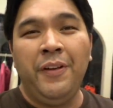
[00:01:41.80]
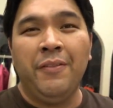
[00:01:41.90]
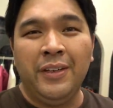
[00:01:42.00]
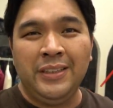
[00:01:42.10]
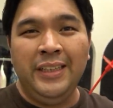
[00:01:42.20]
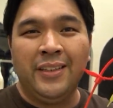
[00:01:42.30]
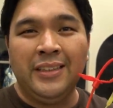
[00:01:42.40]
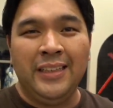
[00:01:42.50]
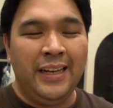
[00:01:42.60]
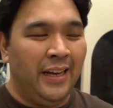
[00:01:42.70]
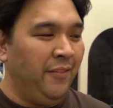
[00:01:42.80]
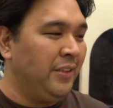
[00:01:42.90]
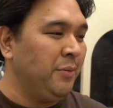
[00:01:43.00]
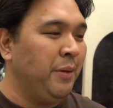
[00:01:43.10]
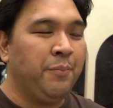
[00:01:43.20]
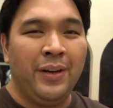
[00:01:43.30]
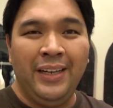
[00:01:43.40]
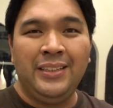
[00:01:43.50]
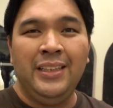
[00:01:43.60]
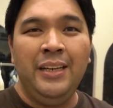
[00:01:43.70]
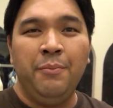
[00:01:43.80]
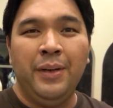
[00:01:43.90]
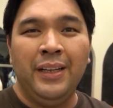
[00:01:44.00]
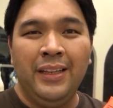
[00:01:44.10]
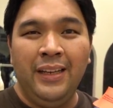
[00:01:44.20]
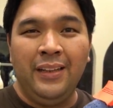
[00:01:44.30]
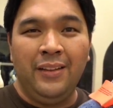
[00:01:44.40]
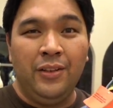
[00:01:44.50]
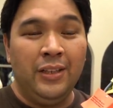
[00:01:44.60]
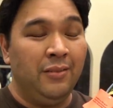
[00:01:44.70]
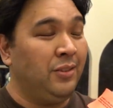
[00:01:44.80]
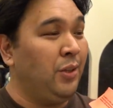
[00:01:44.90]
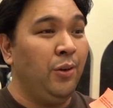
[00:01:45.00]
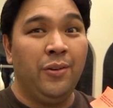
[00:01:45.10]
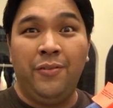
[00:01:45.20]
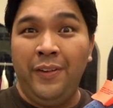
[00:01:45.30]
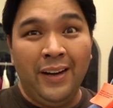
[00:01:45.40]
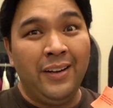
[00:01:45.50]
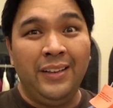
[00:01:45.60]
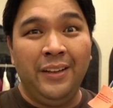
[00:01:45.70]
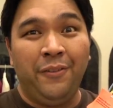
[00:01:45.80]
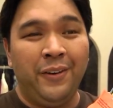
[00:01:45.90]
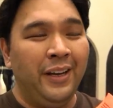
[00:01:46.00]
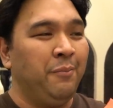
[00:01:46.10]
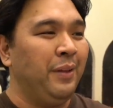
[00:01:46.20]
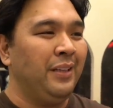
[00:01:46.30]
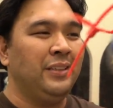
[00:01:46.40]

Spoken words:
favorite sneakers that they have, it's a bit pricey, but it does look very different, but